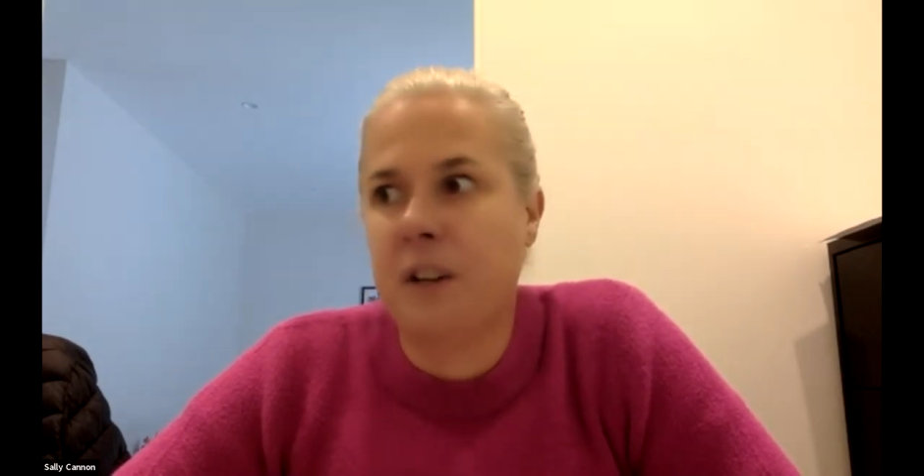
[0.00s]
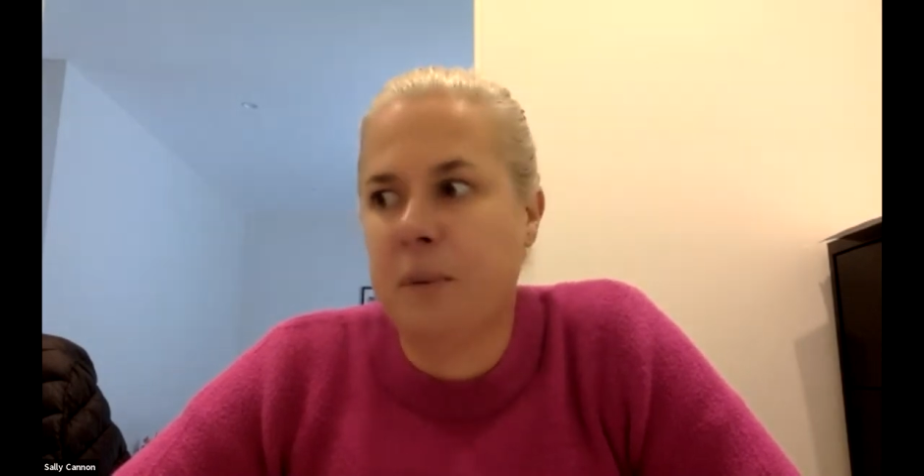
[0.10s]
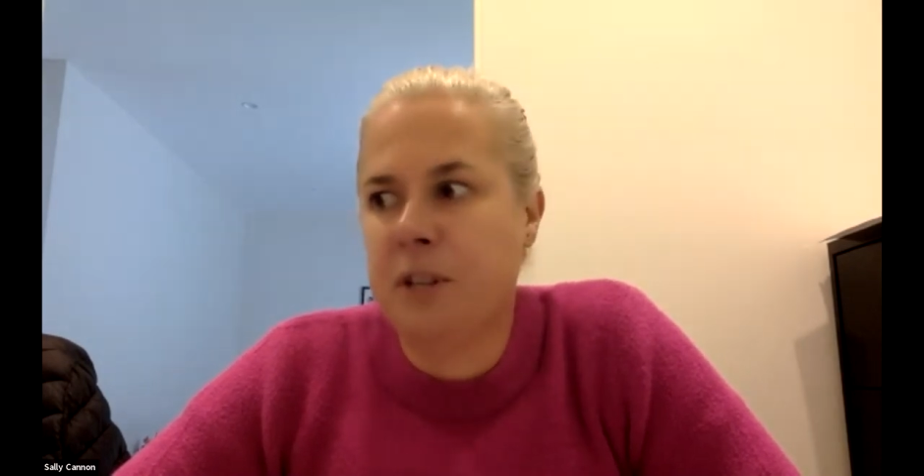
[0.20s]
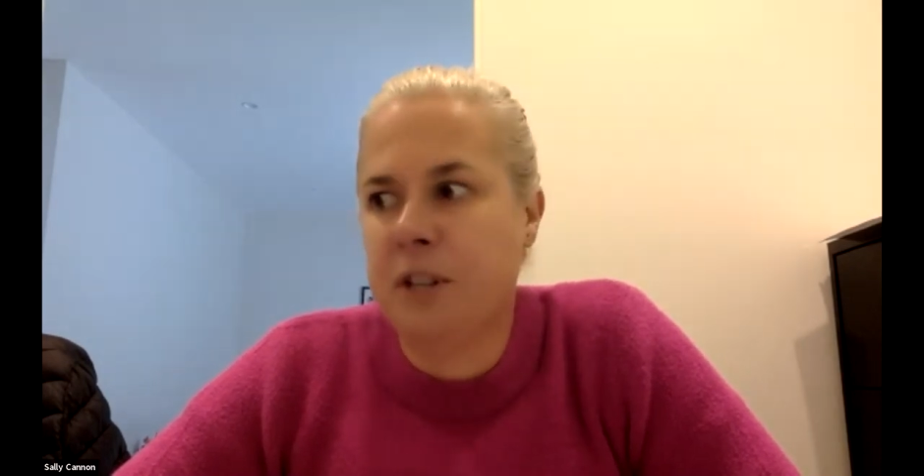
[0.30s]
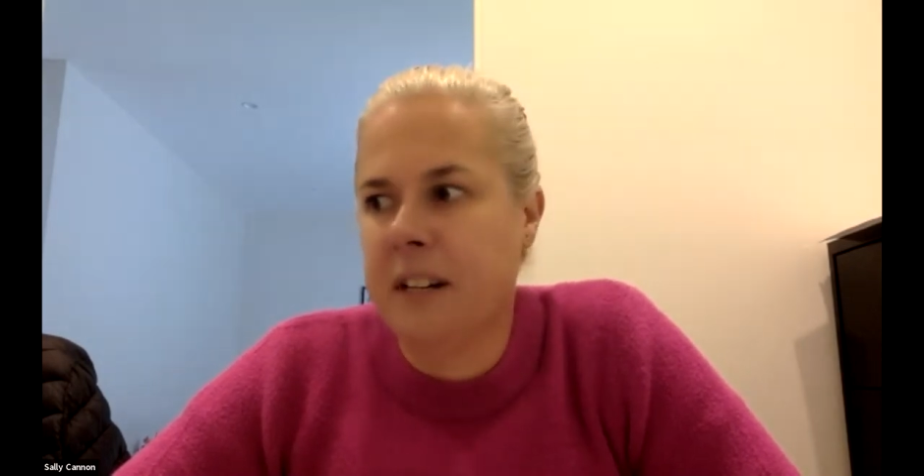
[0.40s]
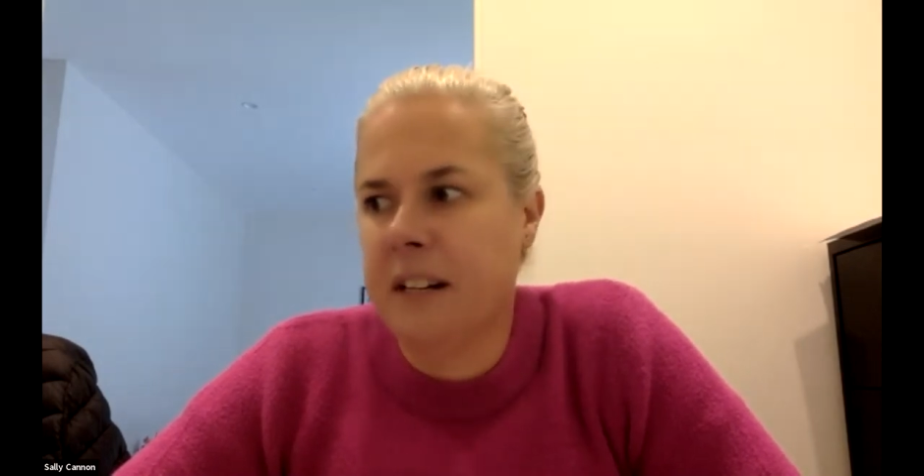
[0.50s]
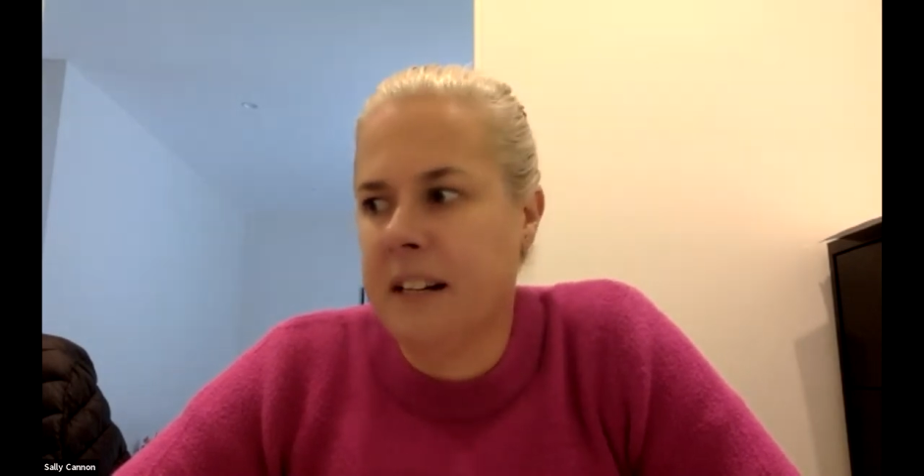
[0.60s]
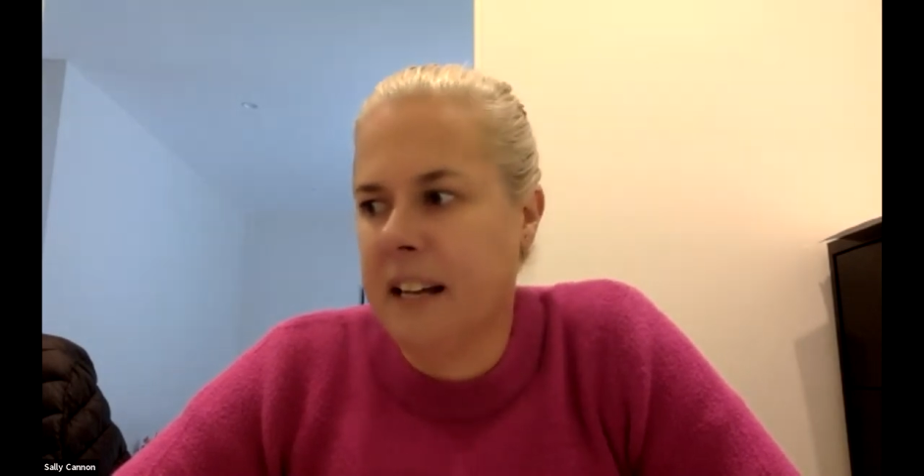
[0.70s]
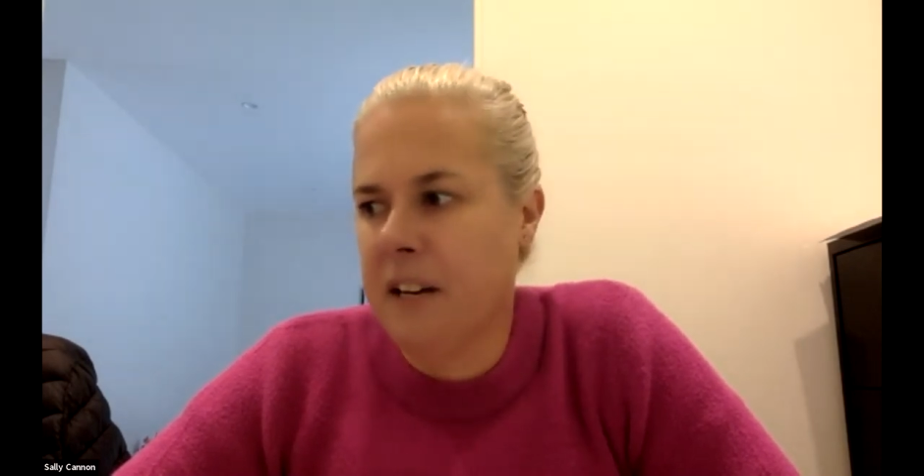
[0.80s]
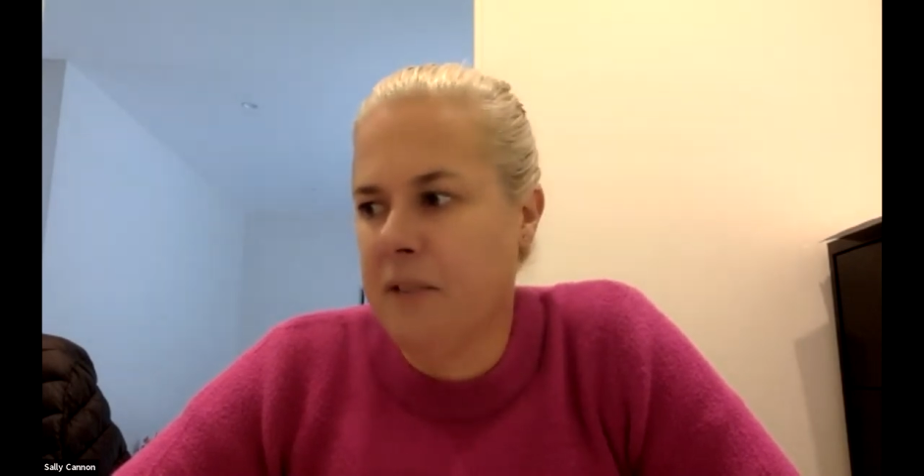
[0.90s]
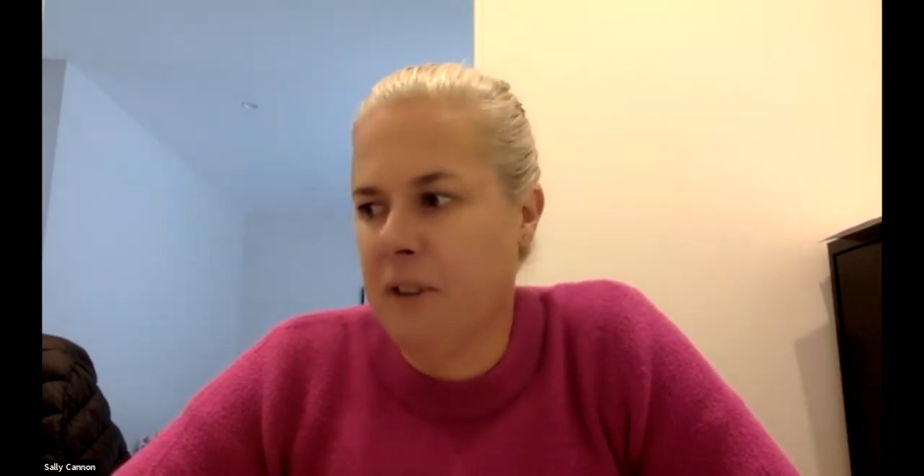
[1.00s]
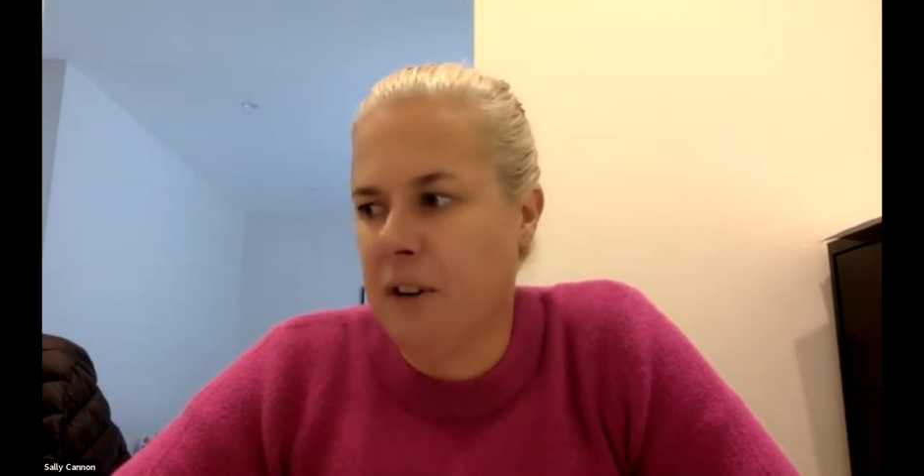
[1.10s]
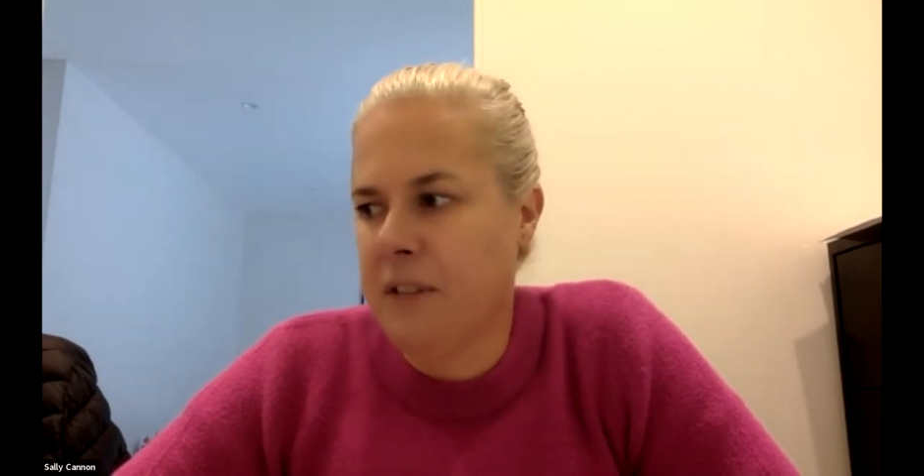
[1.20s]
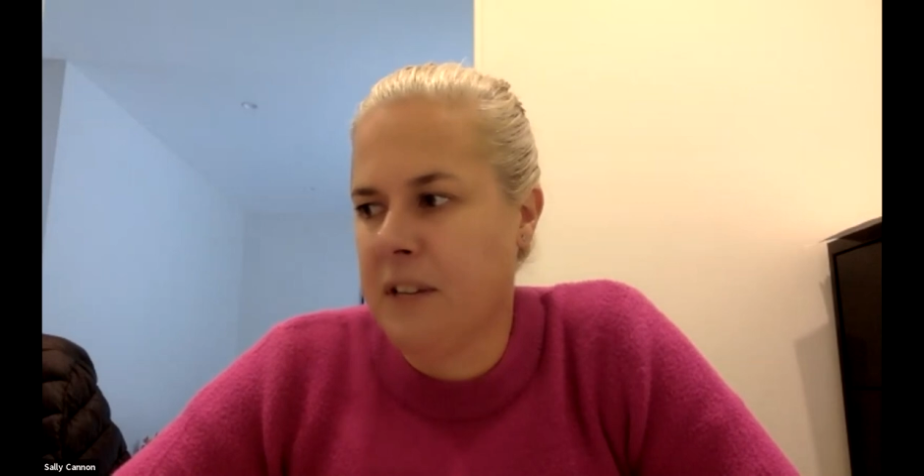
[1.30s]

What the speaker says: opportunity to get involved,